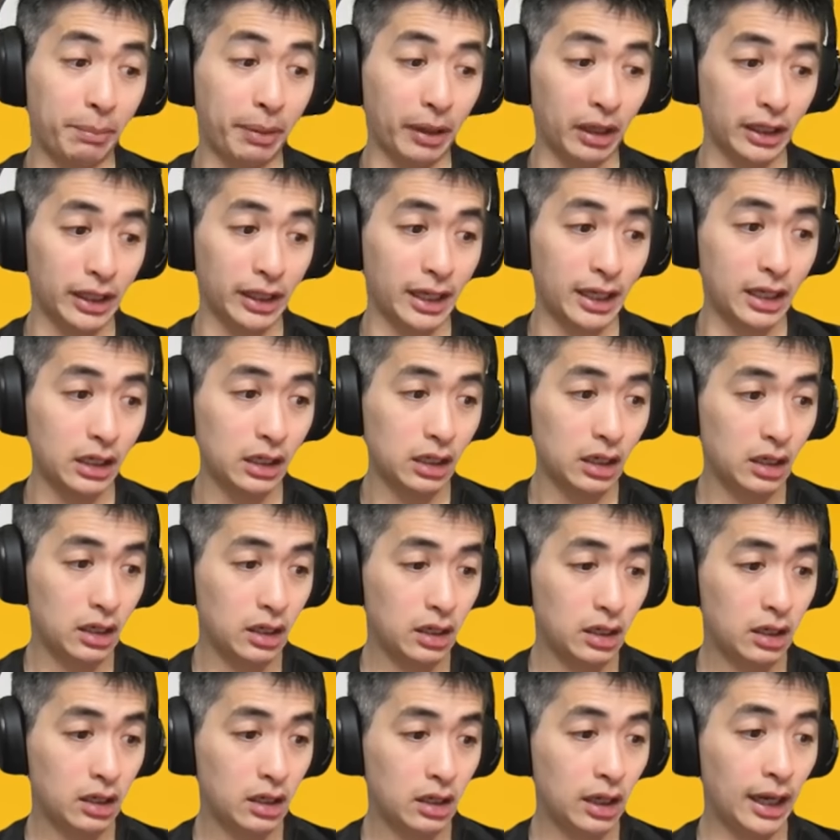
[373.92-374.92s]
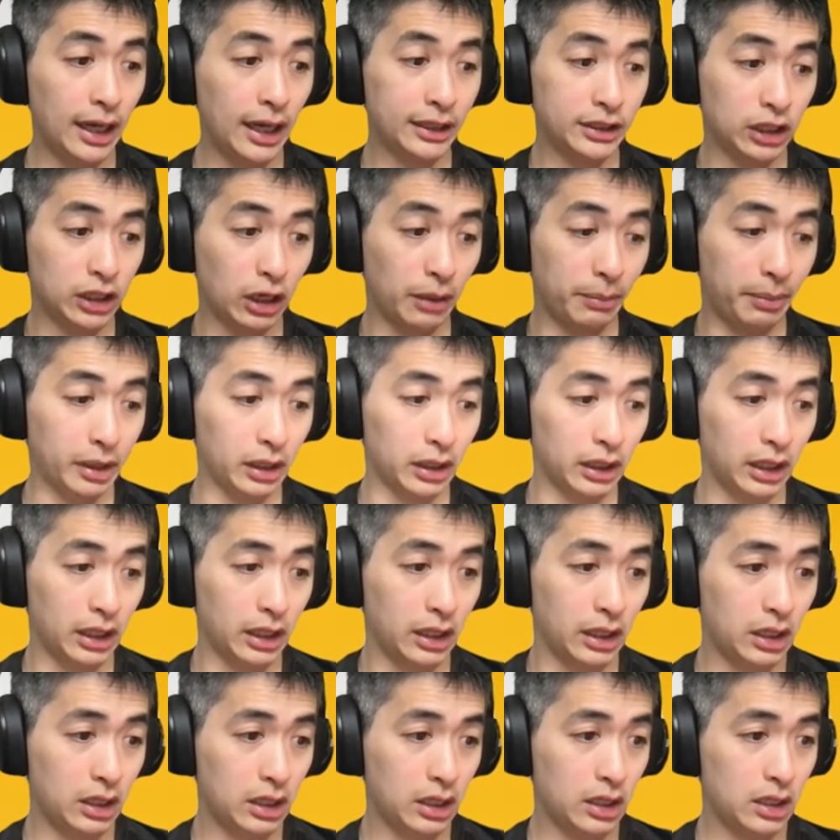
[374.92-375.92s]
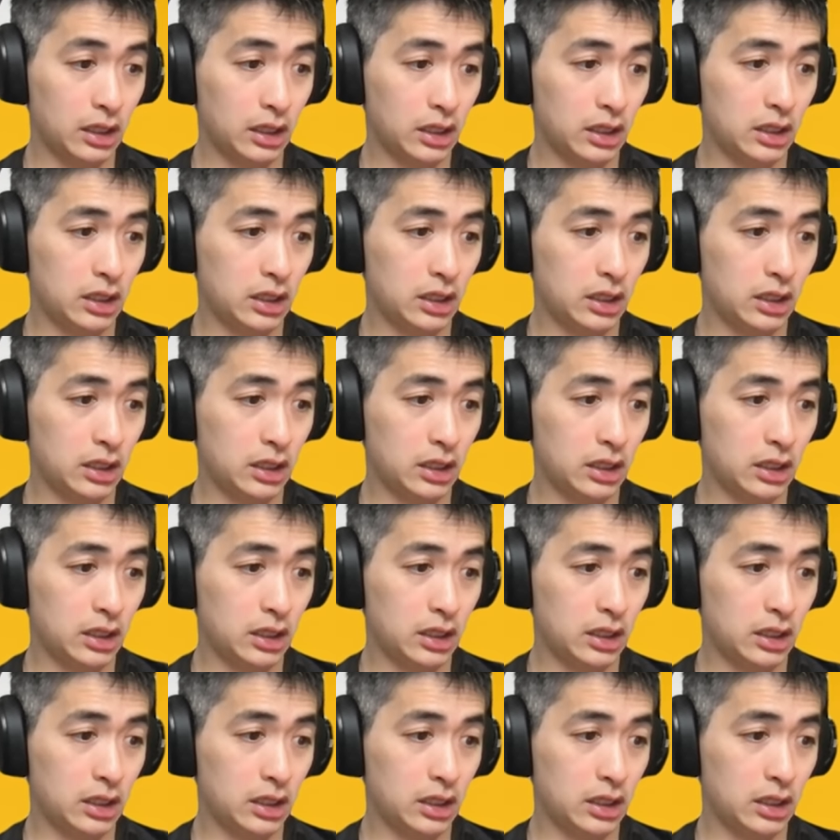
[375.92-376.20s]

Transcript: billion? Beat. I, no, I'm, I'm making up, but it